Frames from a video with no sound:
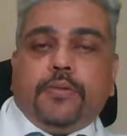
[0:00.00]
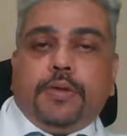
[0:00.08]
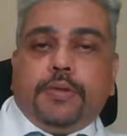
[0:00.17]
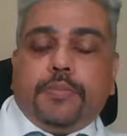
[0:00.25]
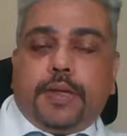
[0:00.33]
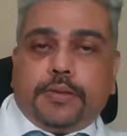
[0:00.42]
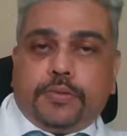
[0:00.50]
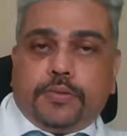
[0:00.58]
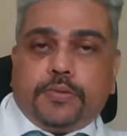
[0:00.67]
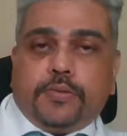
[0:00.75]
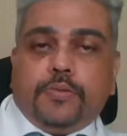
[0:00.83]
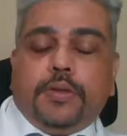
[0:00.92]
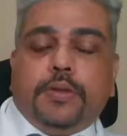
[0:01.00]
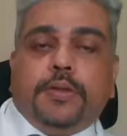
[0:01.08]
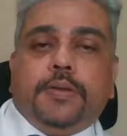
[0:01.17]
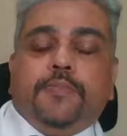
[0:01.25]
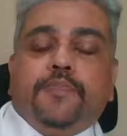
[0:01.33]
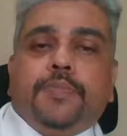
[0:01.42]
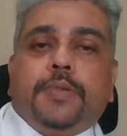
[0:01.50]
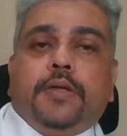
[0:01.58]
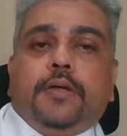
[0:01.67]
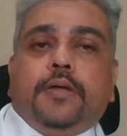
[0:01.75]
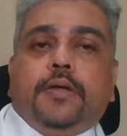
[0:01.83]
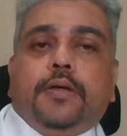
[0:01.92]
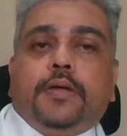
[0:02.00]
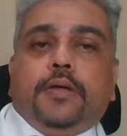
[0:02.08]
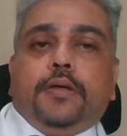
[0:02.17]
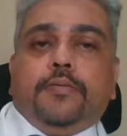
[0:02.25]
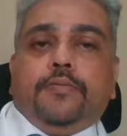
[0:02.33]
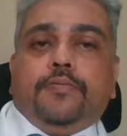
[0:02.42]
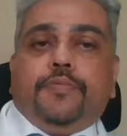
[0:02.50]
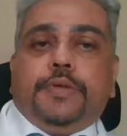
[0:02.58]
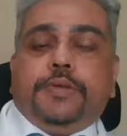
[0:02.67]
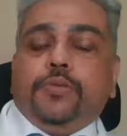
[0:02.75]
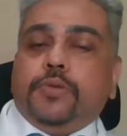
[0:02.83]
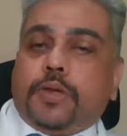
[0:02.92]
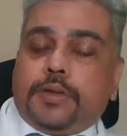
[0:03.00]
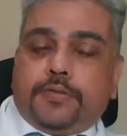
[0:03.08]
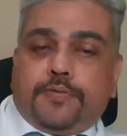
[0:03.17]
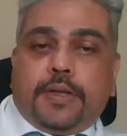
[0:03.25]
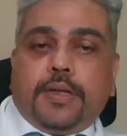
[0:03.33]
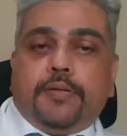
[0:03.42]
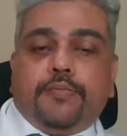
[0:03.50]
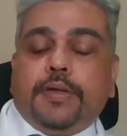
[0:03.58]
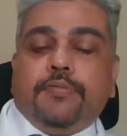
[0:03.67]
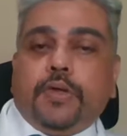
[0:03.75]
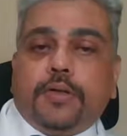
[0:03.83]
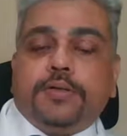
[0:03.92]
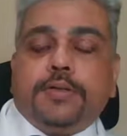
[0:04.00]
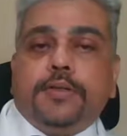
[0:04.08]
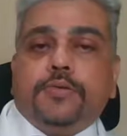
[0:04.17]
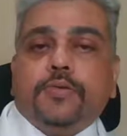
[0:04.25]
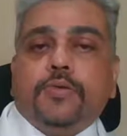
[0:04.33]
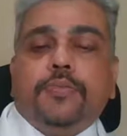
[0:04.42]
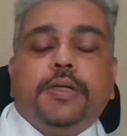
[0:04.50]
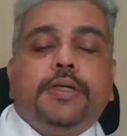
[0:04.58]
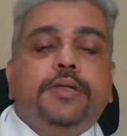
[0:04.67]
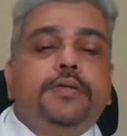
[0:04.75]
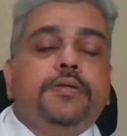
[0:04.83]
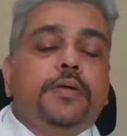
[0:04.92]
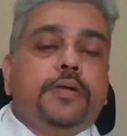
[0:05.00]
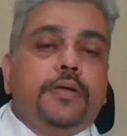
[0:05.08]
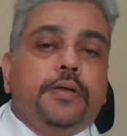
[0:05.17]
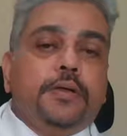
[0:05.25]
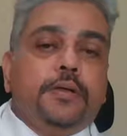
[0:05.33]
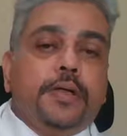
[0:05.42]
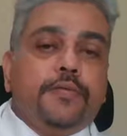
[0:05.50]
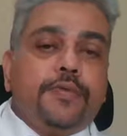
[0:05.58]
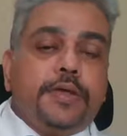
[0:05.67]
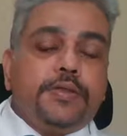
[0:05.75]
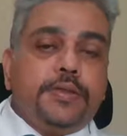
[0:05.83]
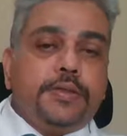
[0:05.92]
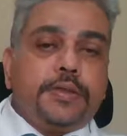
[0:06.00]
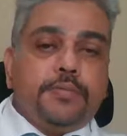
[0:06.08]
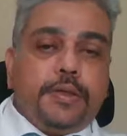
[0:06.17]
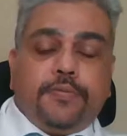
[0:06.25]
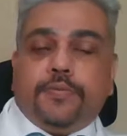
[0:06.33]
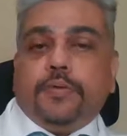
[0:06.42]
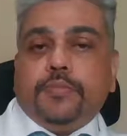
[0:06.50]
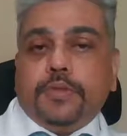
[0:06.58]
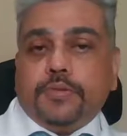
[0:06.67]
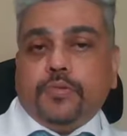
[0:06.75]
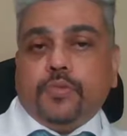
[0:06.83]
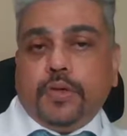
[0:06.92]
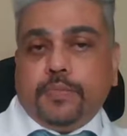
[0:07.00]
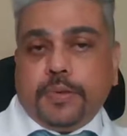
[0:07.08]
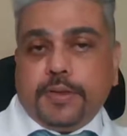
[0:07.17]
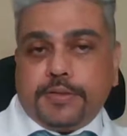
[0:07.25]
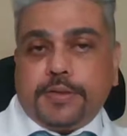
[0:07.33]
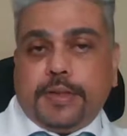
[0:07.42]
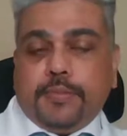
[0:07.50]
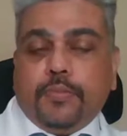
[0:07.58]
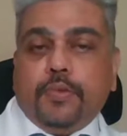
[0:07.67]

going back to school, we have not seen so many infections coming from the school per se.